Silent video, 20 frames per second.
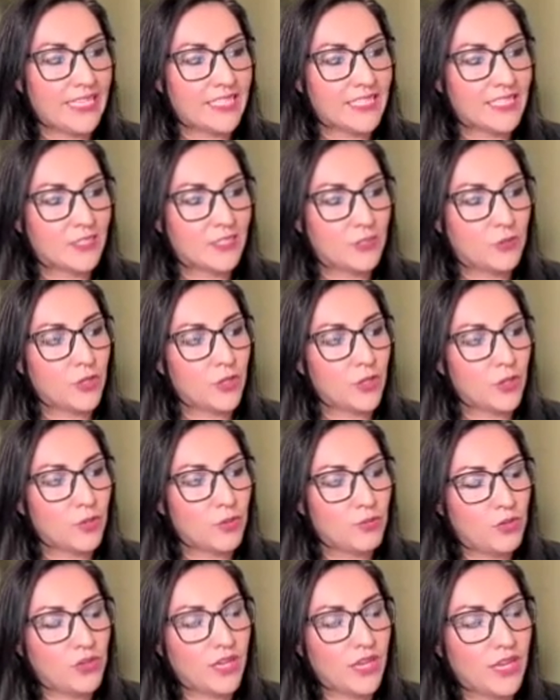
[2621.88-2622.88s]
you can
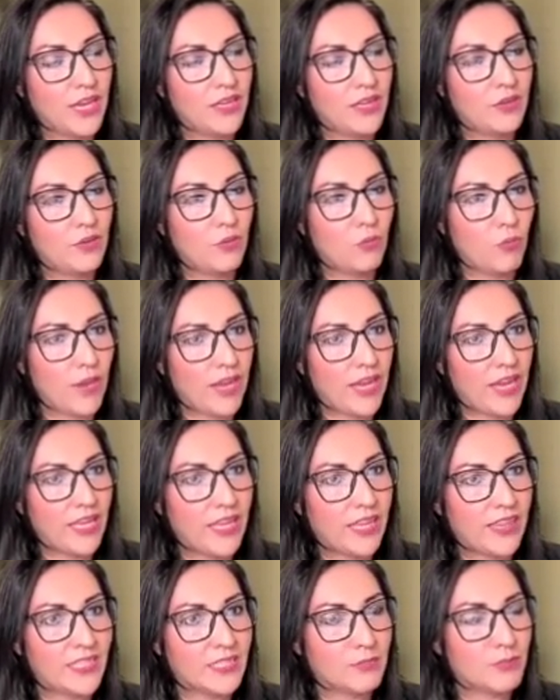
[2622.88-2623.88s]
communicate in a way
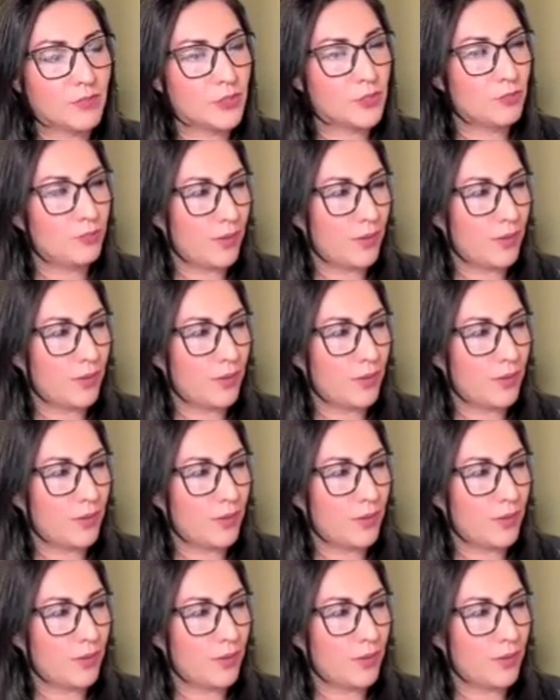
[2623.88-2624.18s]
that's much